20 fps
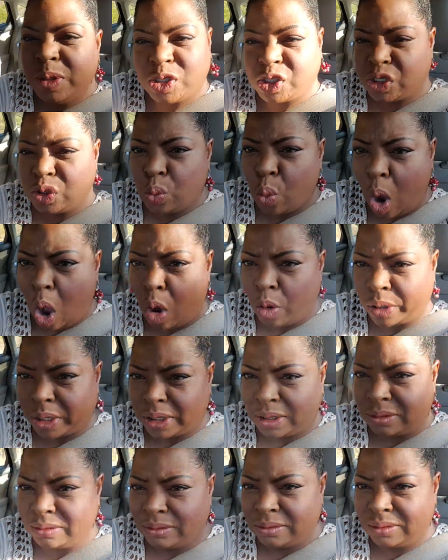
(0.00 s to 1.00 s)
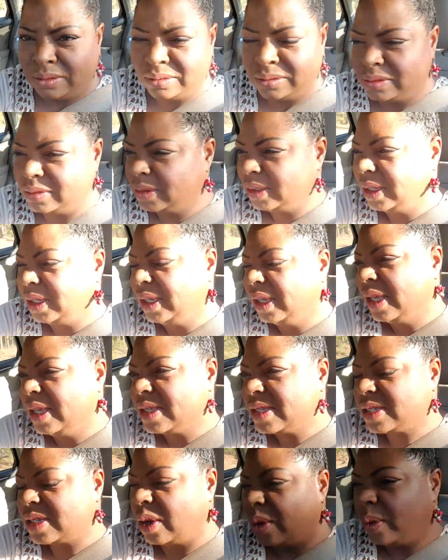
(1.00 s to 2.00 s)
but she walking.
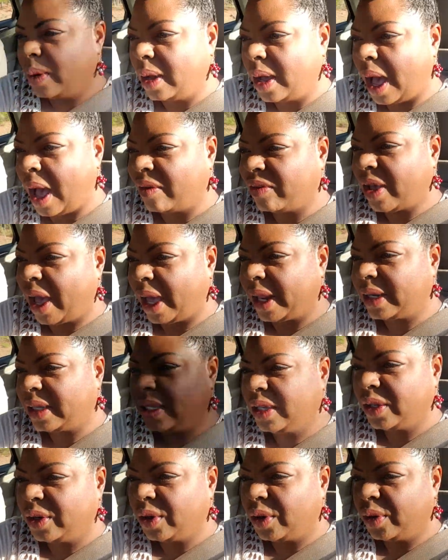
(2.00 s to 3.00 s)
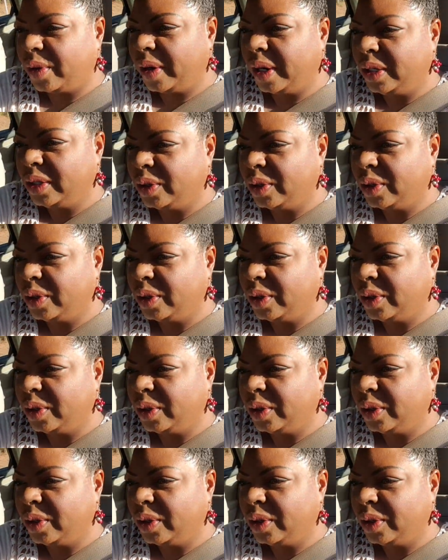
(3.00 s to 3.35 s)
So uh, I've got to get her a